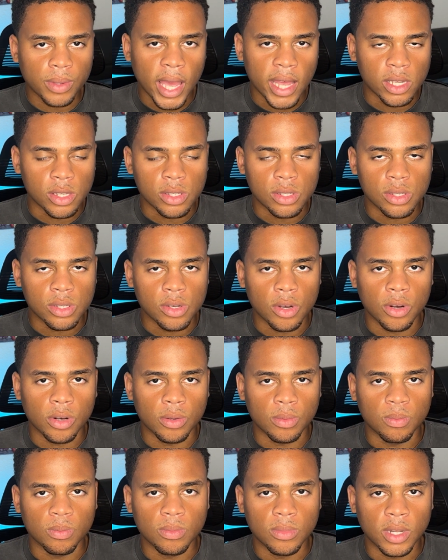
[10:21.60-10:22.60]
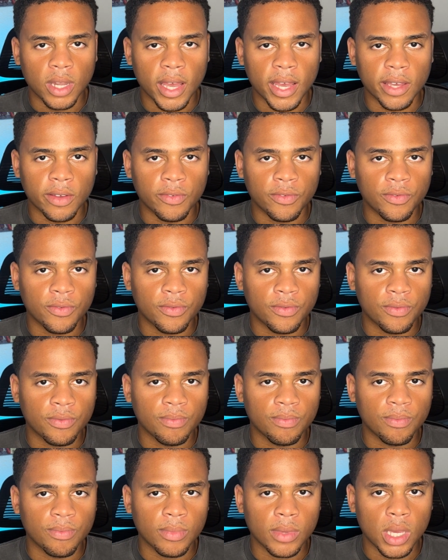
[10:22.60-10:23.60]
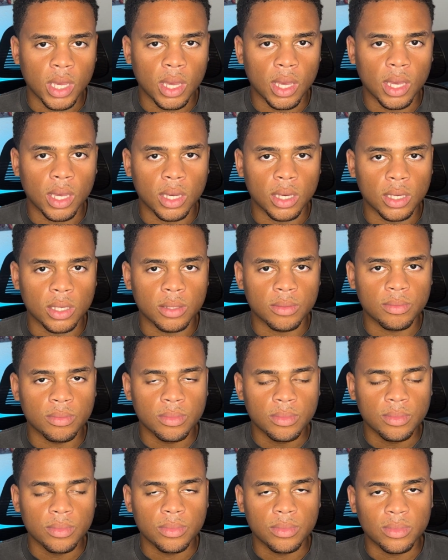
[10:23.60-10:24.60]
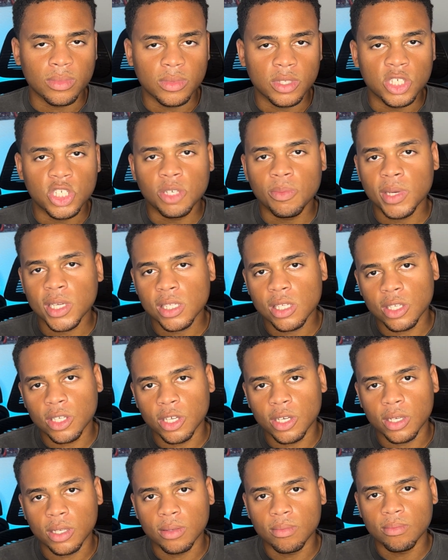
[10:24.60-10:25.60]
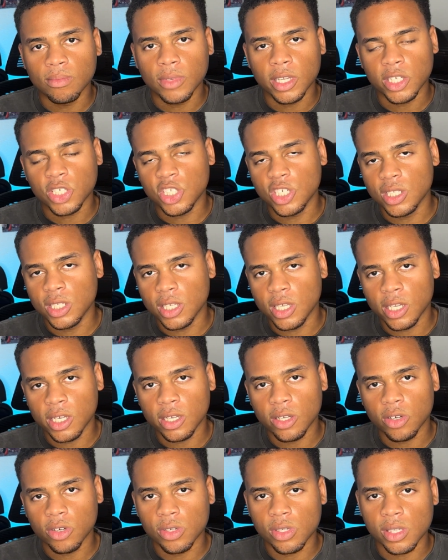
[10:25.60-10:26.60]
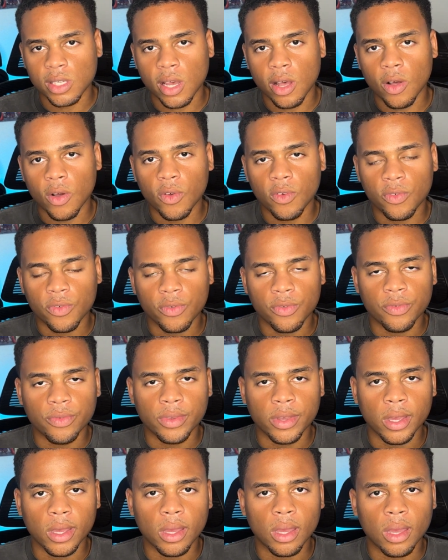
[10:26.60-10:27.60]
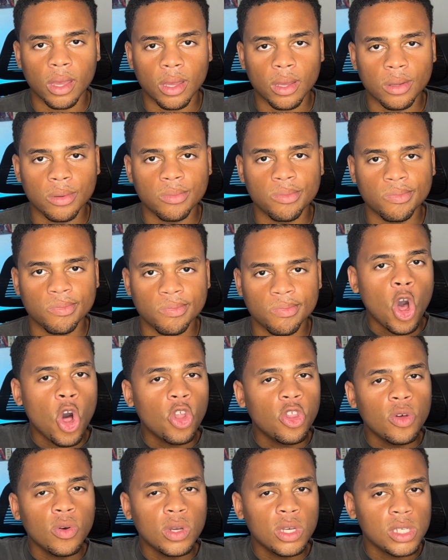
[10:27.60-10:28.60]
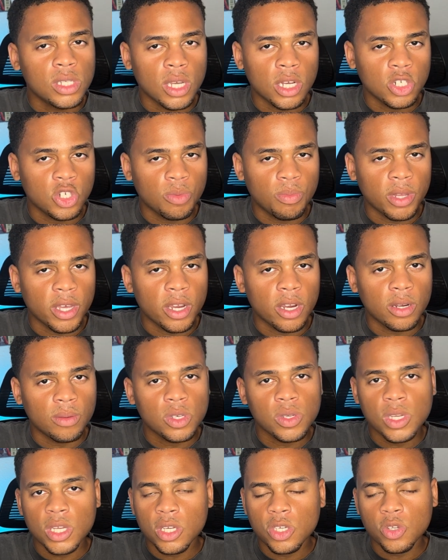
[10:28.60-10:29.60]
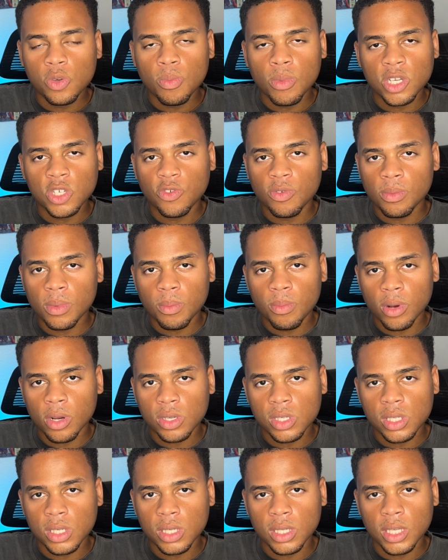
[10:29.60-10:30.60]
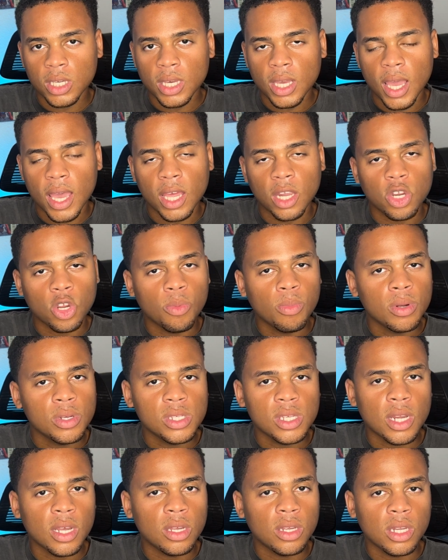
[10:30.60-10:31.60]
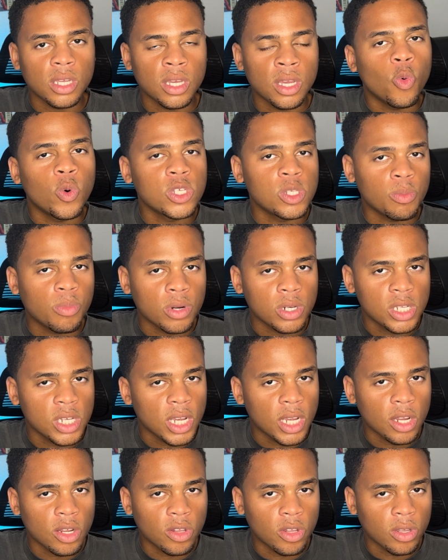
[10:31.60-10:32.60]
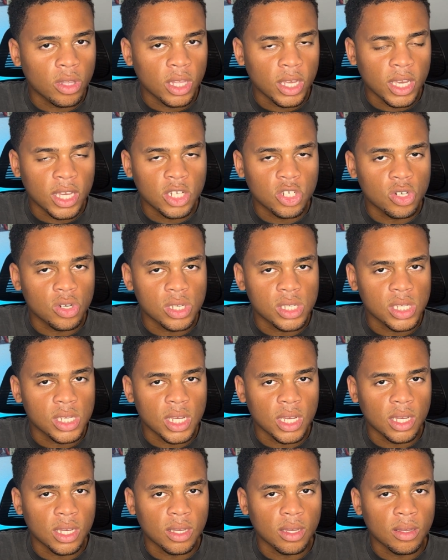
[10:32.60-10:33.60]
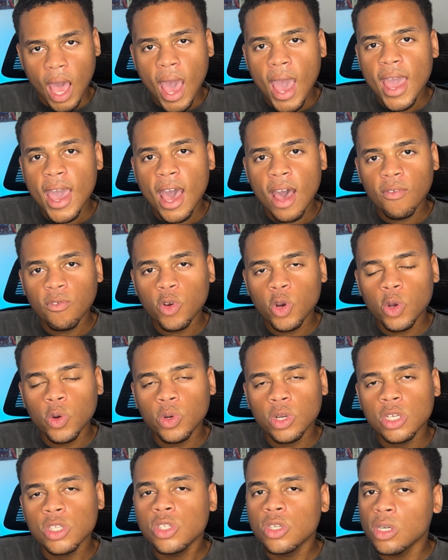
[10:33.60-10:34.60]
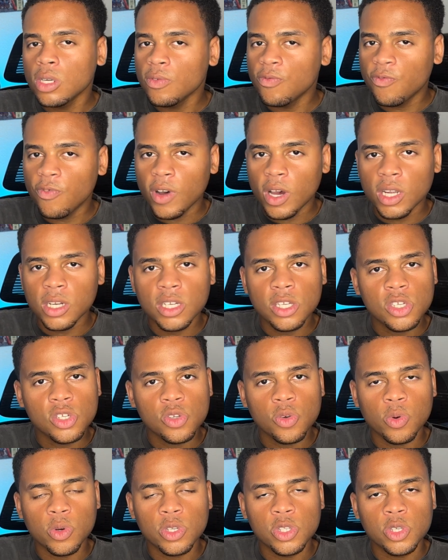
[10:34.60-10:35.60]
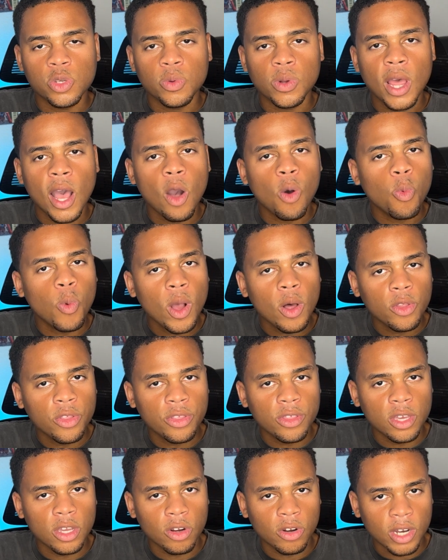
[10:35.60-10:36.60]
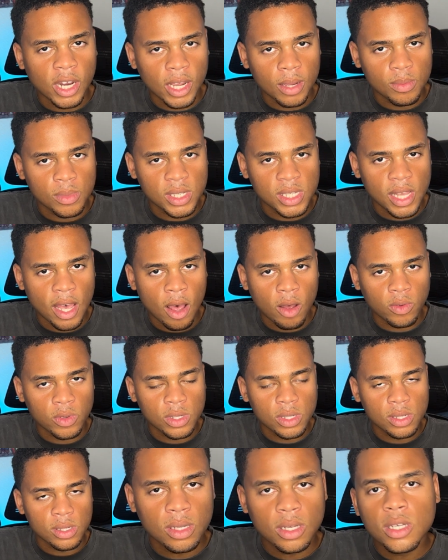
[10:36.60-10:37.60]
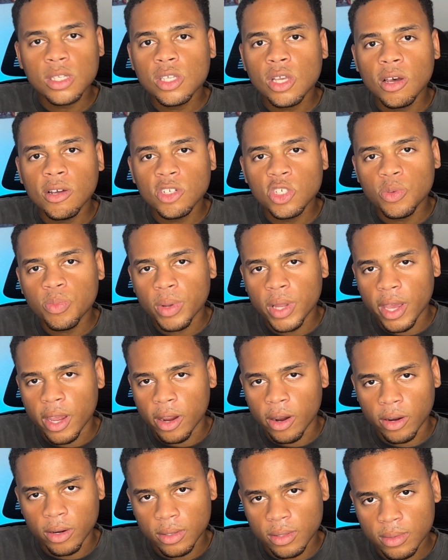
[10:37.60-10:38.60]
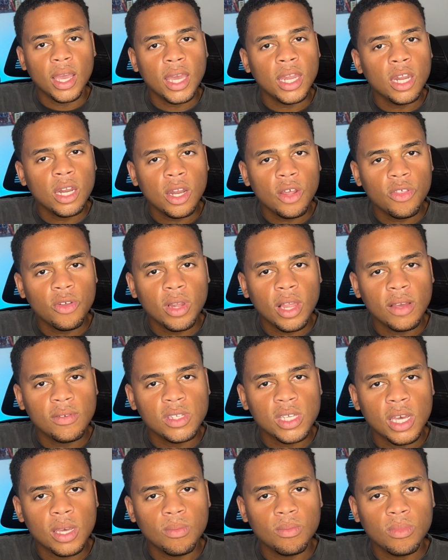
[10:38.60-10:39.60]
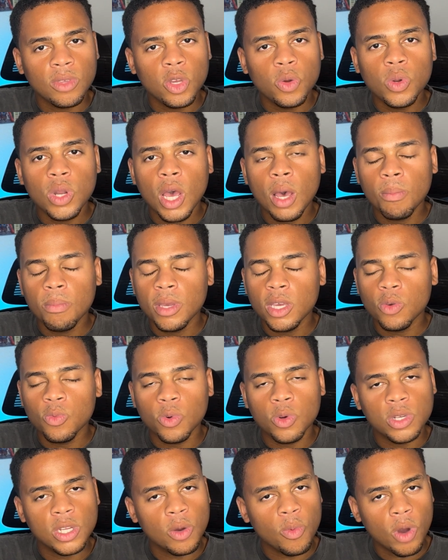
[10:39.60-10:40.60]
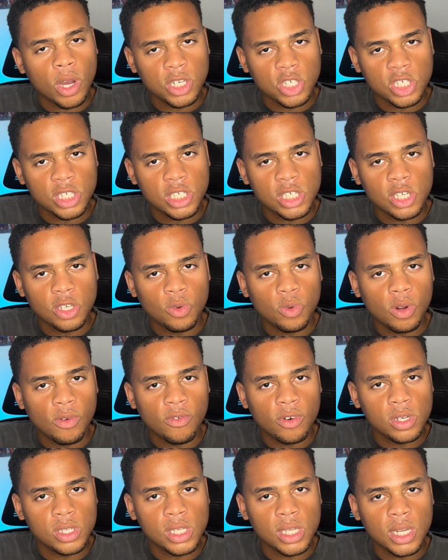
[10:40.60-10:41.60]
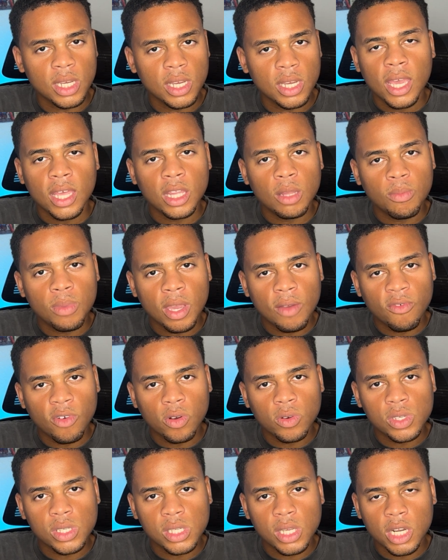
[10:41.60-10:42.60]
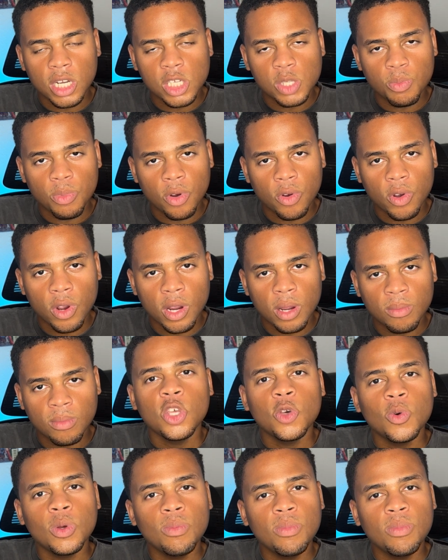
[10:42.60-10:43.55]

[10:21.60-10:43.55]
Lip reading: ends her life. Yeah. And she makes it look like she did it herself. Yeah. Although Cassandra Blair, you didn't do much for me personally, and your personality wasn't particularly interesting, I have grown a certain fondness towards you and how wealthy your name sounds. Cassandra Blair. In another lifetime, you would not be enrolled at Washington University in the Behavioral Studies program. You would